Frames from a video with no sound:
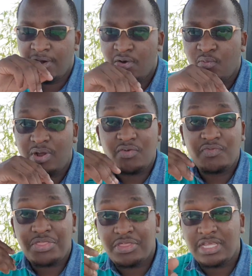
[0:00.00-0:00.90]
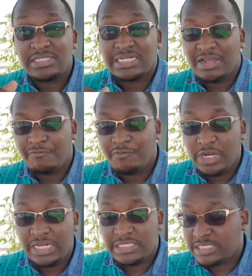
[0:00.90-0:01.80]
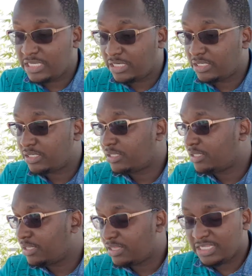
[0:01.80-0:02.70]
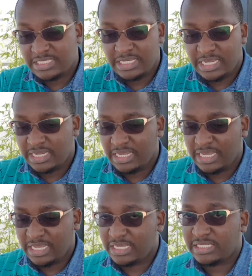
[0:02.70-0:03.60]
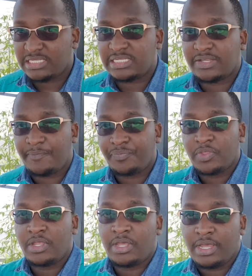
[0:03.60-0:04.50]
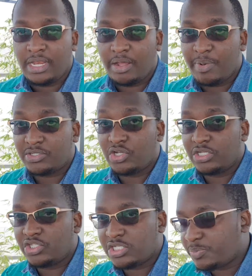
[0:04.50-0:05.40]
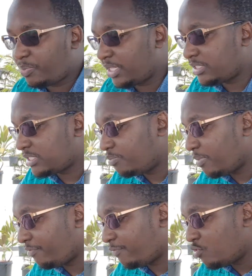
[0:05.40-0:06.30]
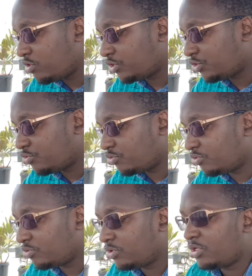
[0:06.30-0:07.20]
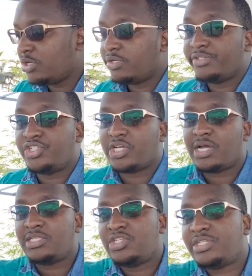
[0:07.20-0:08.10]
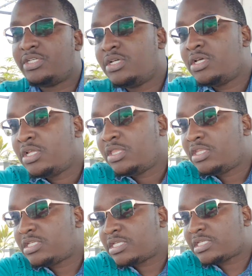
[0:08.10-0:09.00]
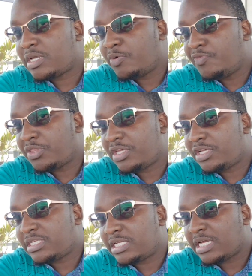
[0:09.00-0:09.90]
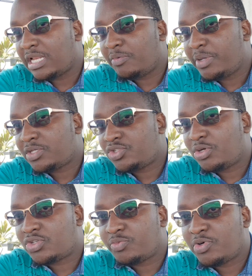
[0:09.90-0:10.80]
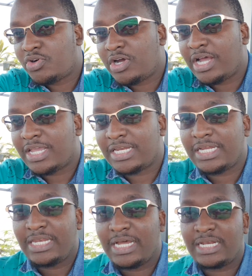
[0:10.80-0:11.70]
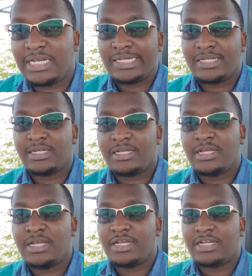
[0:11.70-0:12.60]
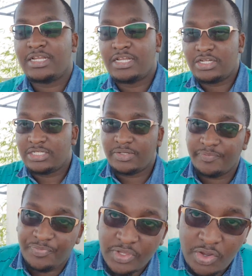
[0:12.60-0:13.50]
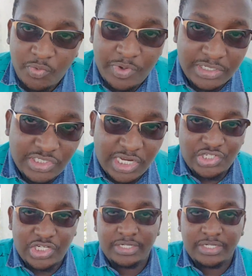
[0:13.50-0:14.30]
one of the things that I've really seen this year is, and I'm actually just placing my phone to charge. These are some of the things that I'll make sure tomorrow are getting done. Good. We are charging.